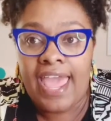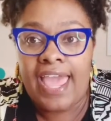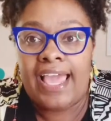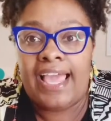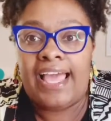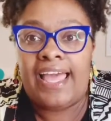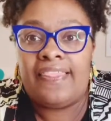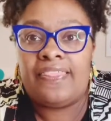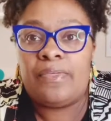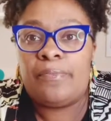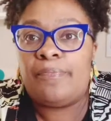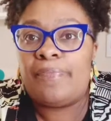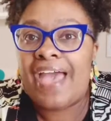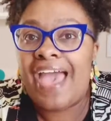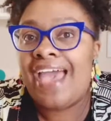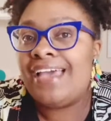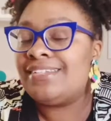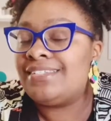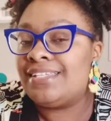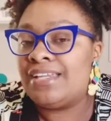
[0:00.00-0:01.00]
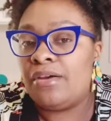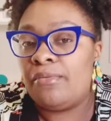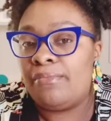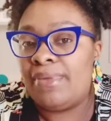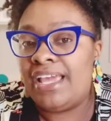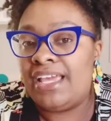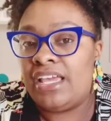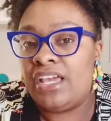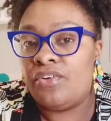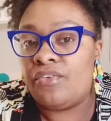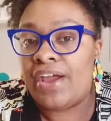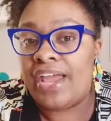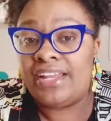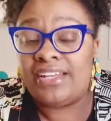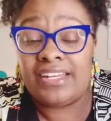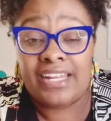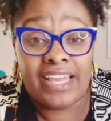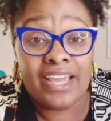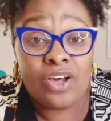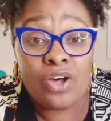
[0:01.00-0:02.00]
and the bags that I'm making
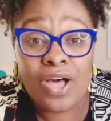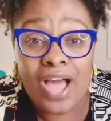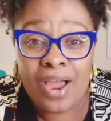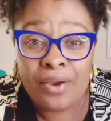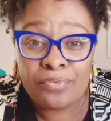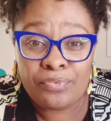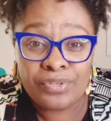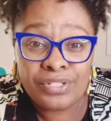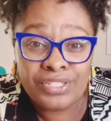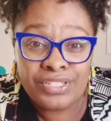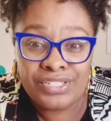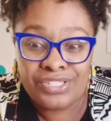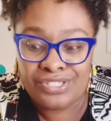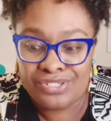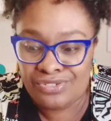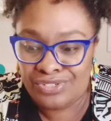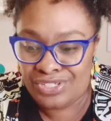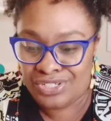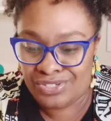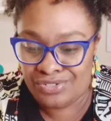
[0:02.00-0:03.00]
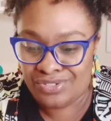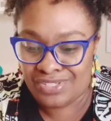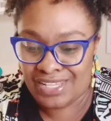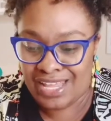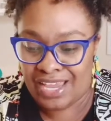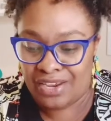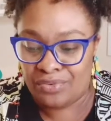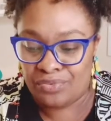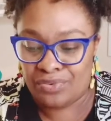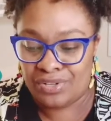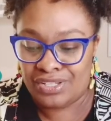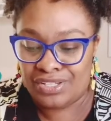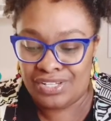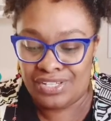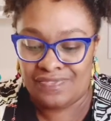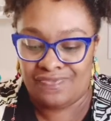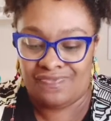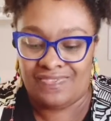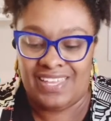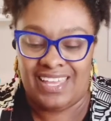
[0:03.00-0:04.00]
right now, I really do use like
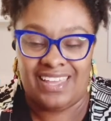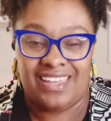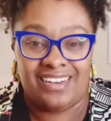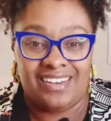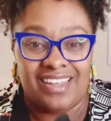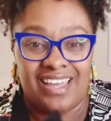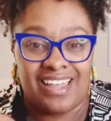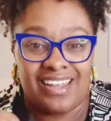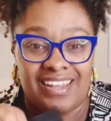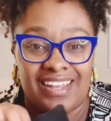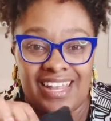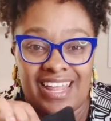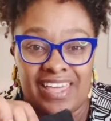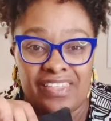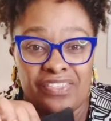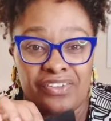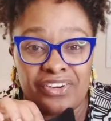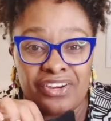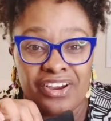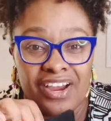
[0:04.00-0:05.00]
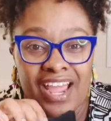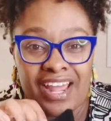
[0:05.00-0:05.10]
really thin leather.